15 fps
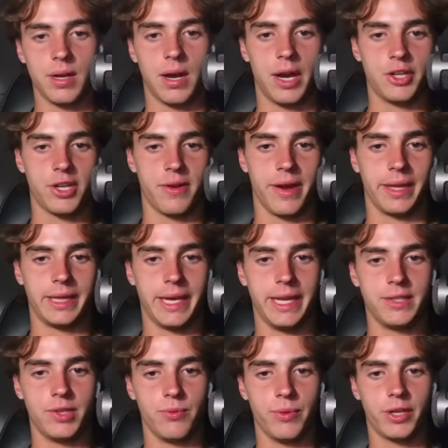I generate
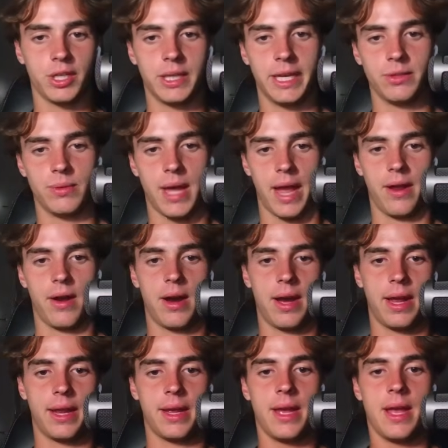leads, enrich leads with
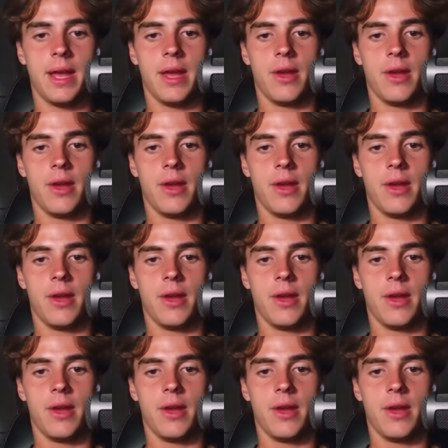AI,